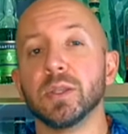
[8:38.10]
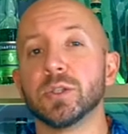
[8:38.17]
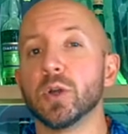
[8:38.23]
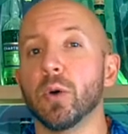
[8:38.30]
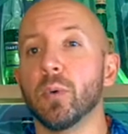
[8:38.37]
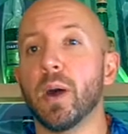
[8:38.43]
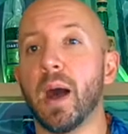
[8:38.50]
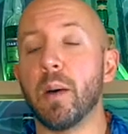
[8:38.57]

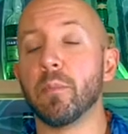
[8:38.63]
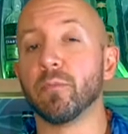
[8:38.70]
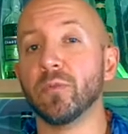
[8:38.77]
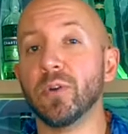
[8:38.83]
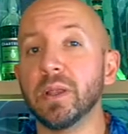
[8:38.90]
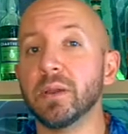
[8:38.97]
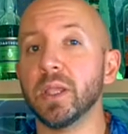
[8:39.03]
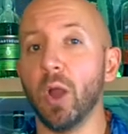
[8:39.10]
So I'm
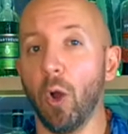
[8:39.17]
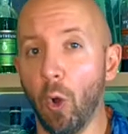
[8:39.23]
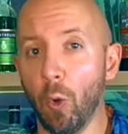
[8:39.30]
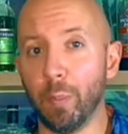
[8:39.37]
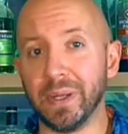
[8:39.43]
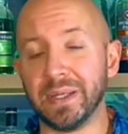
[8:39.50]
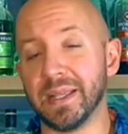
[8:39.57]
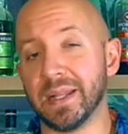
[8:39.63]
really
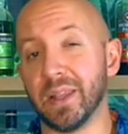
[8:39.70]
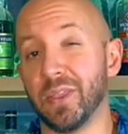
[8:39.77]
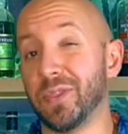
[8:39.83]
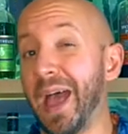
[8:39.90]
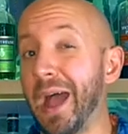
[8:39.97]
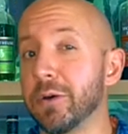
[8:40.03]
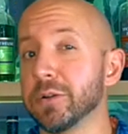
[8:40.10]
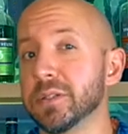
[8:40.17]
hoping to get a
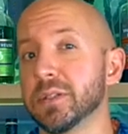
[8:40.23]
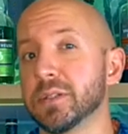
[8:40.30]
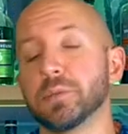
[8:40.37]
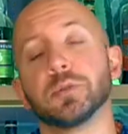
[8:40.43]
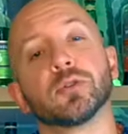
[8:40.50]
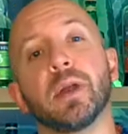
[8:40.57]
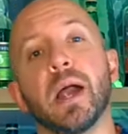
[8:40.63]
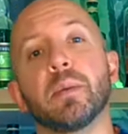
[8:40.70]
thousand
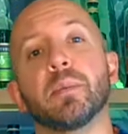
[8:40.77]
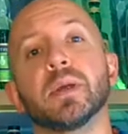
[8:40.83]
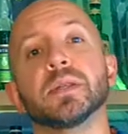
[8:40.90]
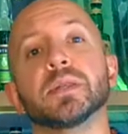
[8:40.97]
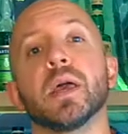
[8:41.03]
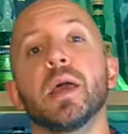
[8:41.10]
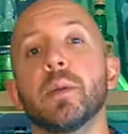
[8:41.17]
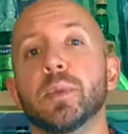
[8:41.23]

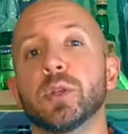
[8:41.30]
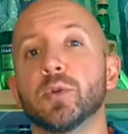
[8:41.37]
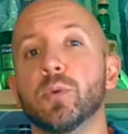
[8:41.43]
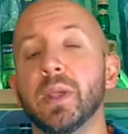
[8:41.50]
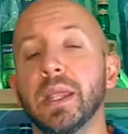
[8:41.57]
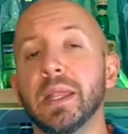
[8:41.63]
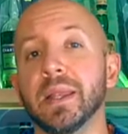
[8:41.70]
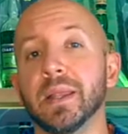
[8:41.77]
subscribers
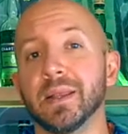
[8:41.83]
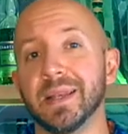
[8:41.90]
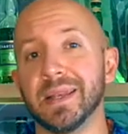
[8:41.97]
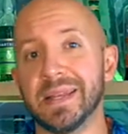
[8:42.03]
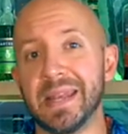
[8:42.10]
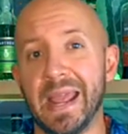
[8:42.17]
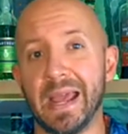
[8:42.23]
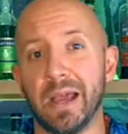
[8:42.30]
between
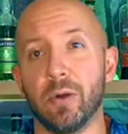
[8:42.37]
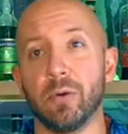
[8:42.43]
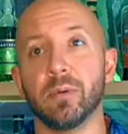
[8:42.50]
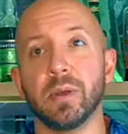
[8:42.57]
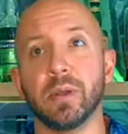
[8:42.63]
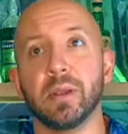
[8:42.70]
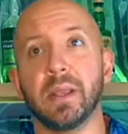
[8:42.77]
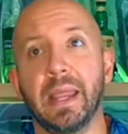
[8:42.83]

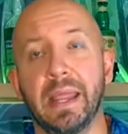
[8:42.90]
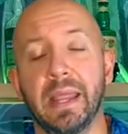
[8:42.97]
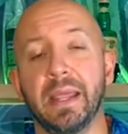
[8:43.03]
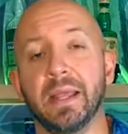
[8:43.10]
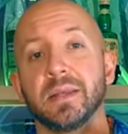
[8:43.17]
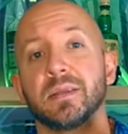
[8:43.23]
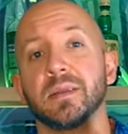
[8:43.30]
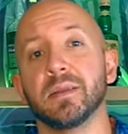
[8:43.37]
now
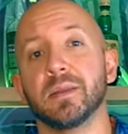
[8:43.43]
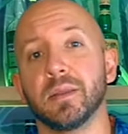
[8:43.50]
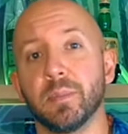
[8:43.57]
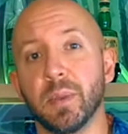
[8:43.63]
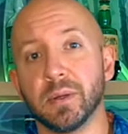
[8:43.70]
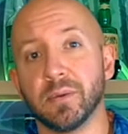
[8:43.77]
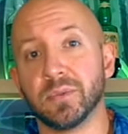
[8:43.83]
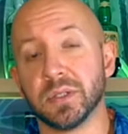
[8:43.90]
and the
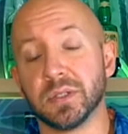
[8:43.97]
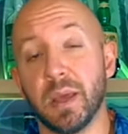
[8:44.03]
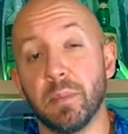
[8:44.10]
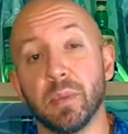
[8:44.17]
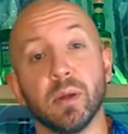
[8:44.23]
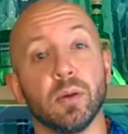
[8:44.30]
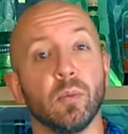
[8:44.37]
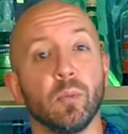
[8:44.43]
middle of
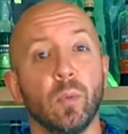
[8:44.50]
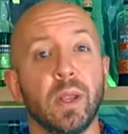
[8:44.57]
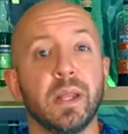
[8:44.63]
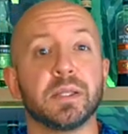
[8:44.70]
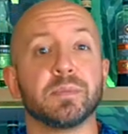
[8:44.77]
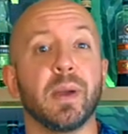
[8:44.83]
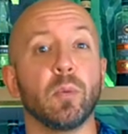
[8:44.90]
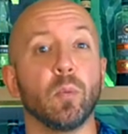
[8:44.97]
December when
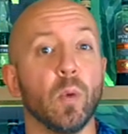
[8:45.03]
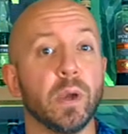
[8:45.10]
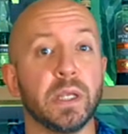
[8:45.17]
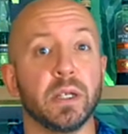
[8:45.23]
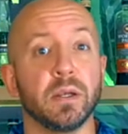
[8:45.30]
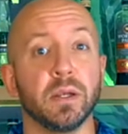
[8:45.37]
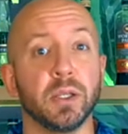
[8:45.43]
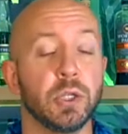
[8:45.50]
it's my one
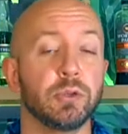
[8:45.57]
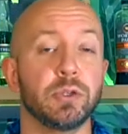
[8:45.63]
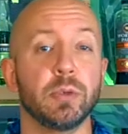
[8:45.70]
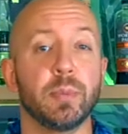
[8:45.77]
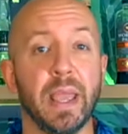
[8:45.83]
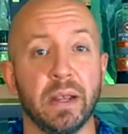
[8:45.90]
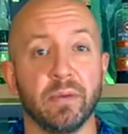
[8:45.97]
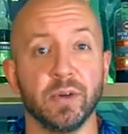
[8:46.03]
year
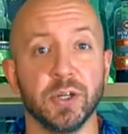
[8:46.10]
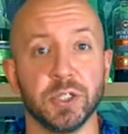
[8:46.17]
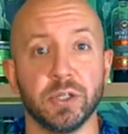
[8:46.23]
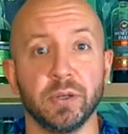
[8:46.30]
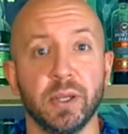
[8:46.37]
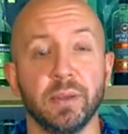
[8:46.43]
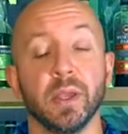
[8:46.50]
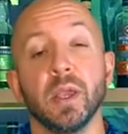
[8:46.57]
YouTube
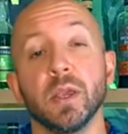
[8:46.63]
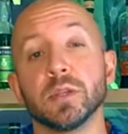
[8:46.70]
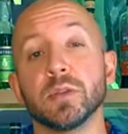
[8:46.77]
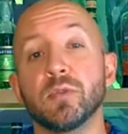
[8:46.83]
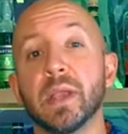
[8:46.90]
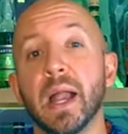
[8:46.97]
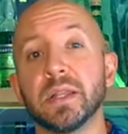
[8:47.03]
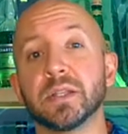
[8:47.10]
anniversary. So if
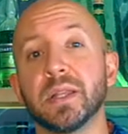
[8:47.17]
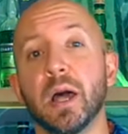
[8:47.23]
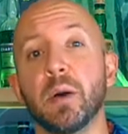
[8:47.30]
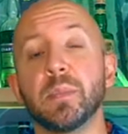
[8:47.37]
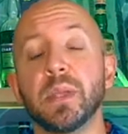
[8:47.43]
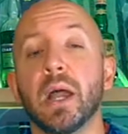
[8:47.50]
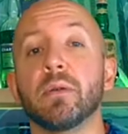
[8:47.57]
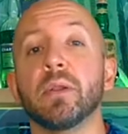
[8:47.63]
you guys could help
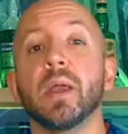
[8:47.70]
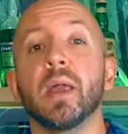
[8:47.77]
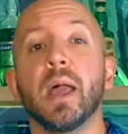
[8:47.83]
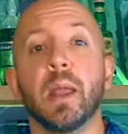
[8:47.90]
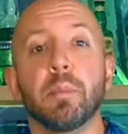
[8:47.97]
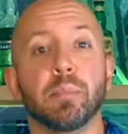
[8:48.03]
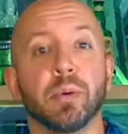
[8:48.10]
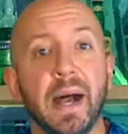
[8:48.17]
me out
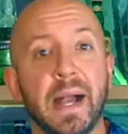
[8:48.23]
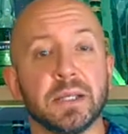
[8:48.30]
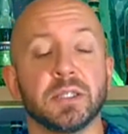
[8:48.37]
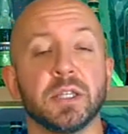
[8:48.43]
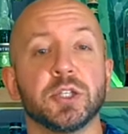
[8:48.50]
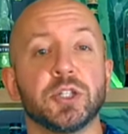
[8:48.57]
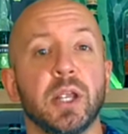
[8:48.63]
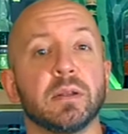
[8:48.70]
and blast
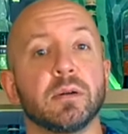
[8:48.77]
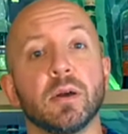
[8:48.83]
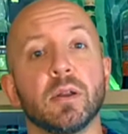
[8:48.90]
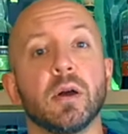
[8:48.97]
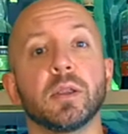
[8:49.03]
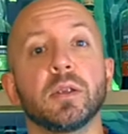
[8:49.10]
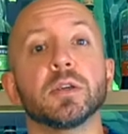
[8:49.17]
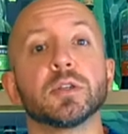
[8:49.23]
this channel on
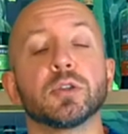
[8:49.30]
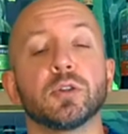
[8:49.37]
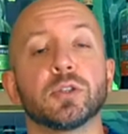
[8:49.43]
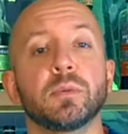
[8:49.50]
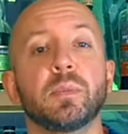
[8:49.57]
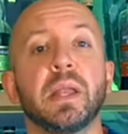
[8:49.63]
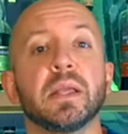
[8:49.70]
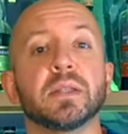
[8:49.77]
all your
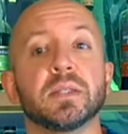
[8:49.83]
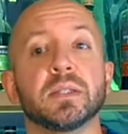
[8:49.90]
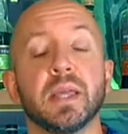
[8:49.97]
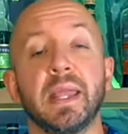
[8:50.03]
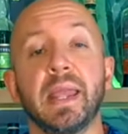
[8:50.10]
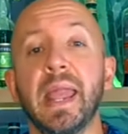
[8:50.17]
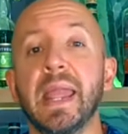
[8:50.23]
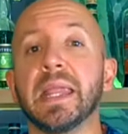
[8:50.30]
social medias and
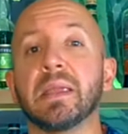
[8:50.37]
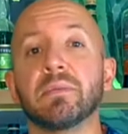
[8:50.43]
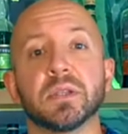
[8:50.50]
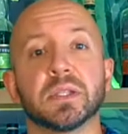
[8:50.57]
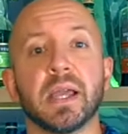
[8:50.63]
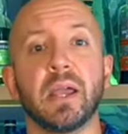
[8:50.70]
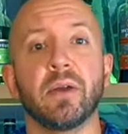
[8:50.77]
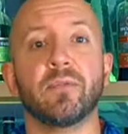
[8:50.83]
say, hey, give
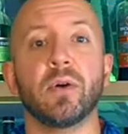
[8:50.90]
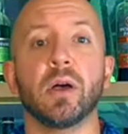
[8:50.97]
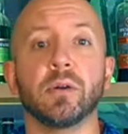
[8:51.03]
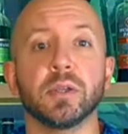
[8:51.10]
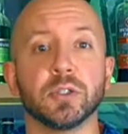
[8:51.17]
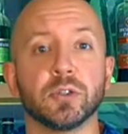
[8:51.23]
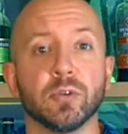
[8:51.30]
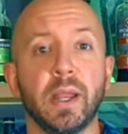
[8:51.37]
this guy a follow,
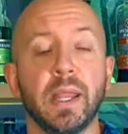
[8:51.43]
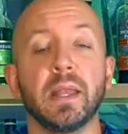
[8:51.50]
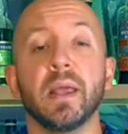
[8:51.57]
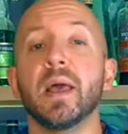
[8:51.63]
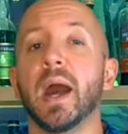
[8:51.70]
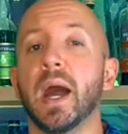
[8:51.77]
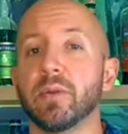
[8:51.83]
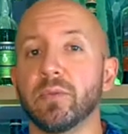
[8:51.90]
he's great,
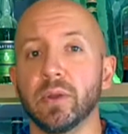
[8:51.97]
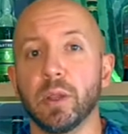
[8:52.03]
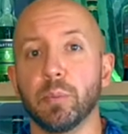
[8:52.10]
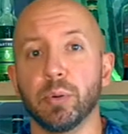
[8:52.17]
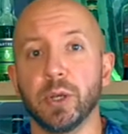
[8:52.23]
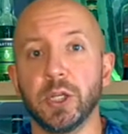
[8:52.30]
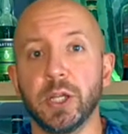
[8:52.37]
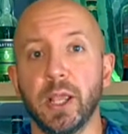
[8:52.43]
I'd really
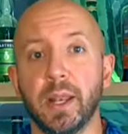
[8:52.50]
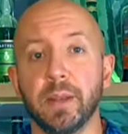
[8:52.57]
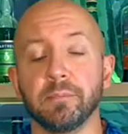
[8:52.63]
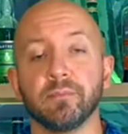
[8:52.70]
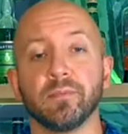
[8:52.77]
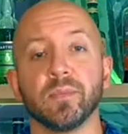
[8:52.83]
appreciate it.